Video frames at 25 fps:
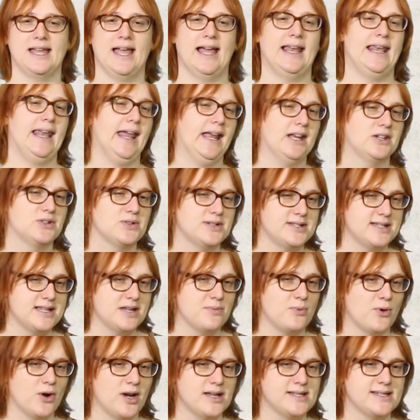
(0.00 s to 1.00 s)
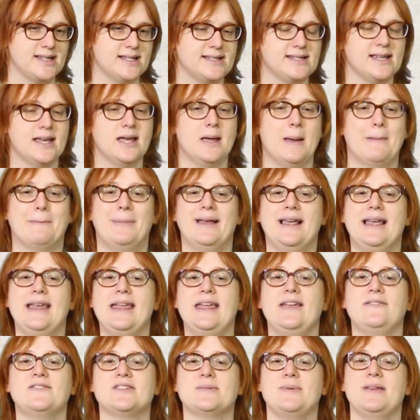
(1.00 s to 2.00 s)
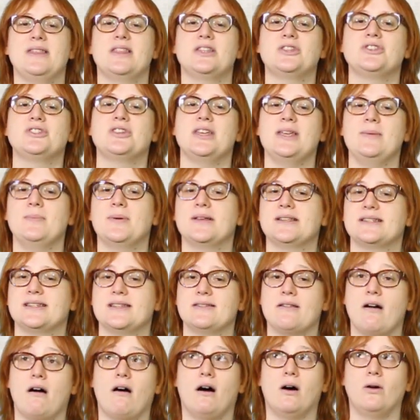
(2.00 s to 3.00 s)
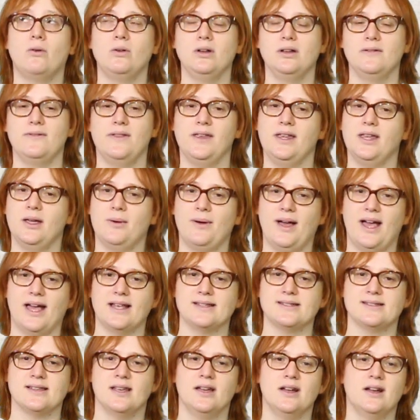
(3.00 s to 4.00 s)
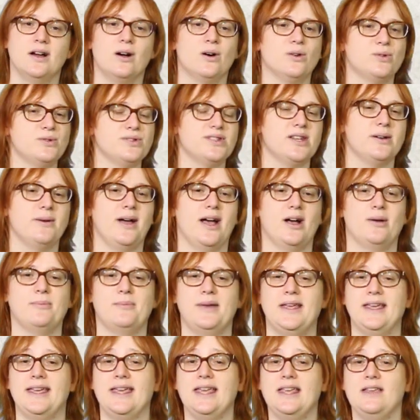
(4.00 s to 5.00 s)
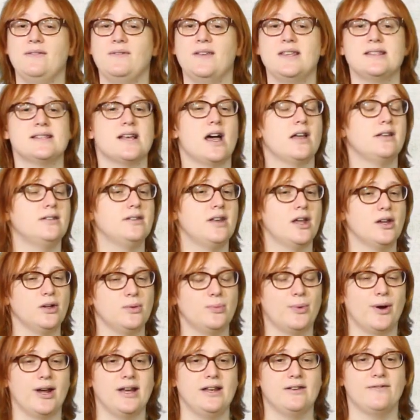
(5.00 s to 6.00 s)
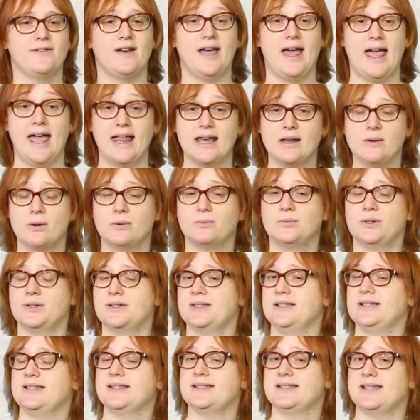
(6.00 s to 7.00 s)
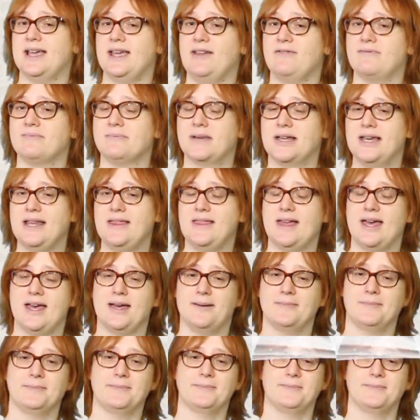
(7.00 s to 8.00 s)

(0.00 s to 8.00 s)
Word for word: Electricity prices, believed to be the cheapest in the whole of the US, also help make EVs a no-brainer for anyone wanting to save money there.